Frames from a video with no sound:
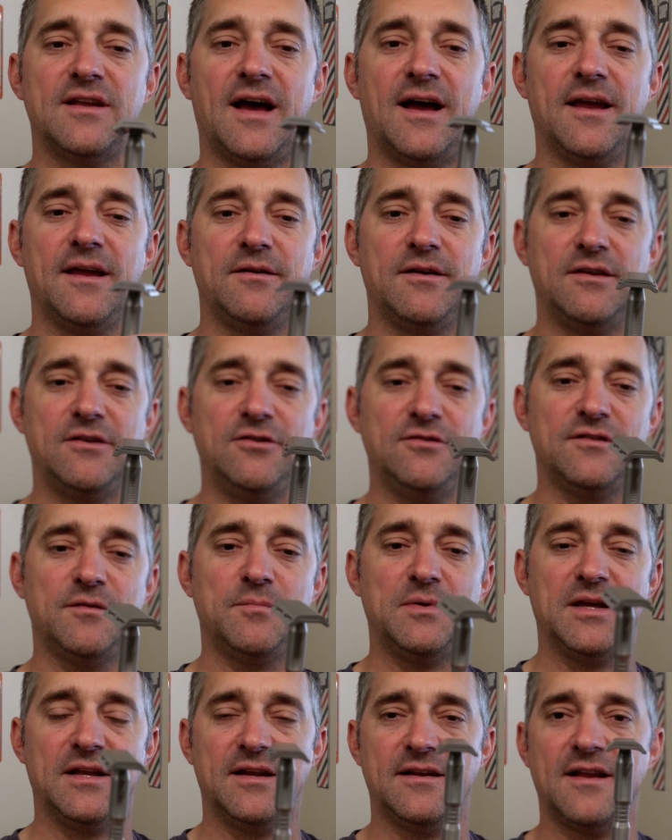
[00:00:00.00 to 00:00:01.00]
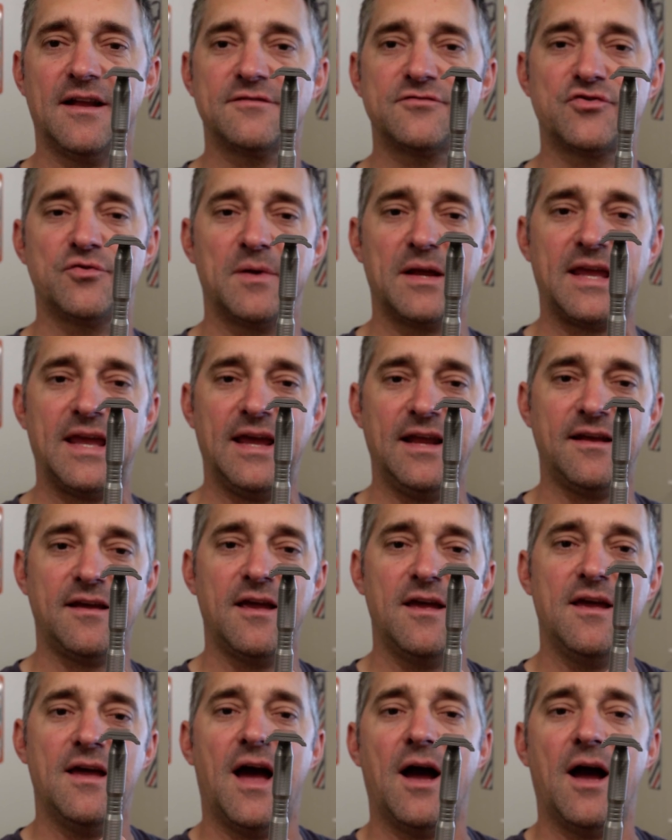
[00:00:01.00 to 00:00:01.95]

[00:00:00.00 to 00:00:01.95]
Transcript: I used to be an industrial mechanic.